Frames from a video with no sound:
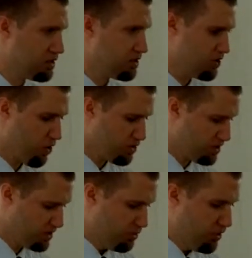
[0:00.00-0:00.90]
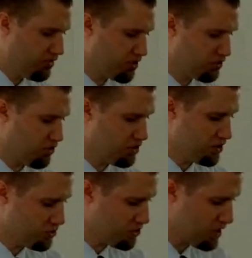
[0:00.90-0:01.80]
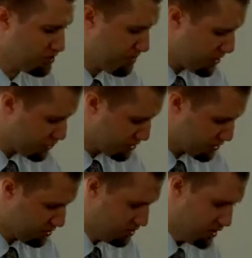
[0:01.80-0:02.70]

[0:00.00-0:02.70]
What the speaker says: Notice in the previous verse he's just mentioned